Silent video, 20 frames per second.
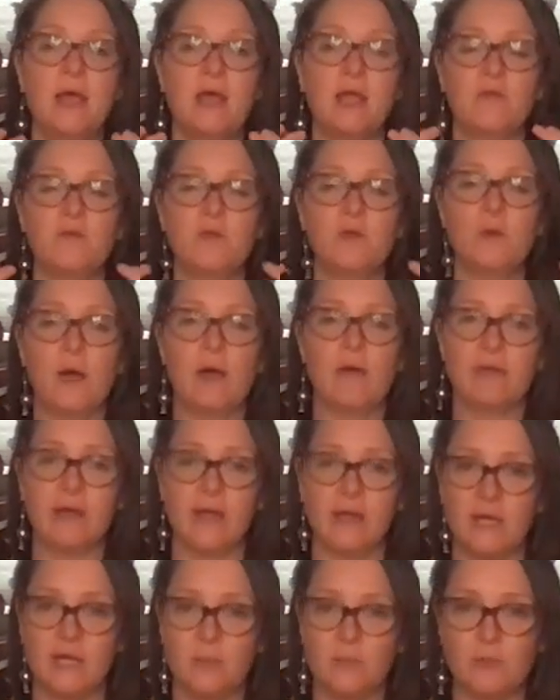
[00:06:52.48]
If you have
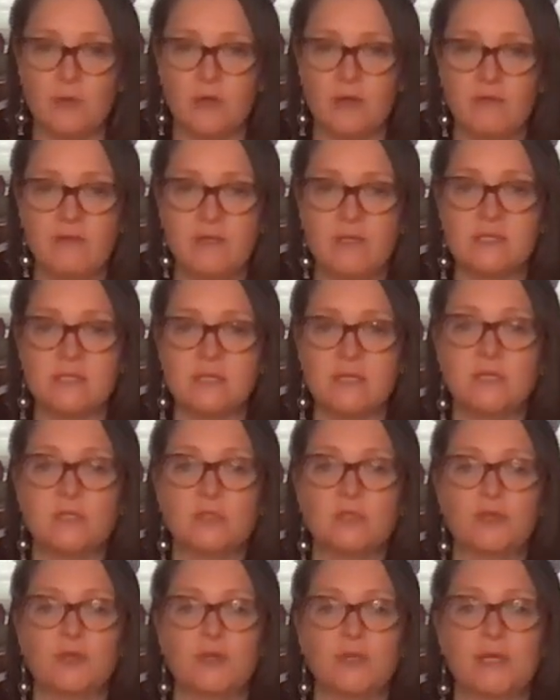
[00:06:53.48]
any previous
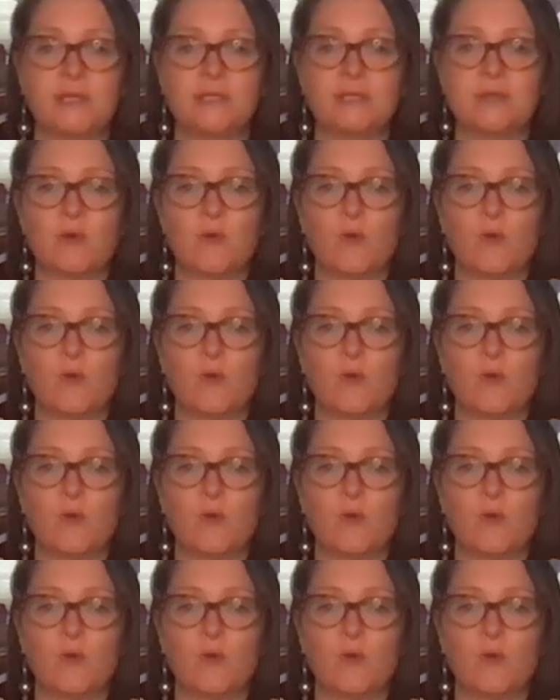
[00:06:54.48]
injuries,